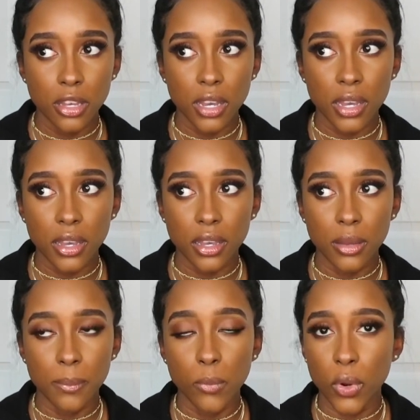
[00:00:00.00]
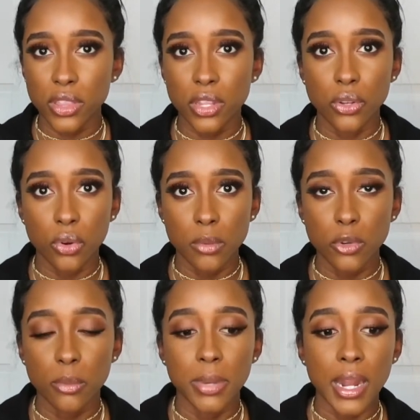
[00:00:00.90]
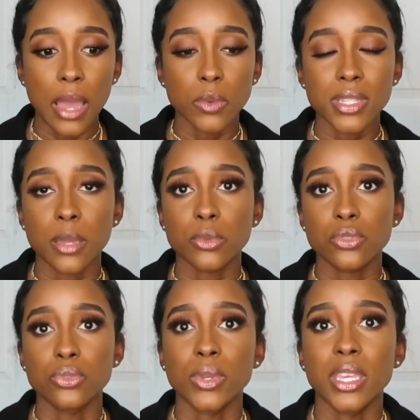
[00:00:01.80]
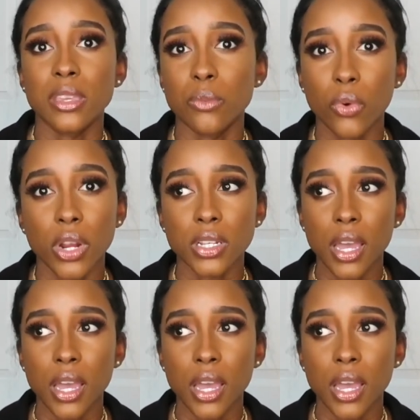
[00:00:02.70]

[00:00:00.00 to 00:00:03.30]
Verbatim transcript: uh, more than normal, but I was able to eat more.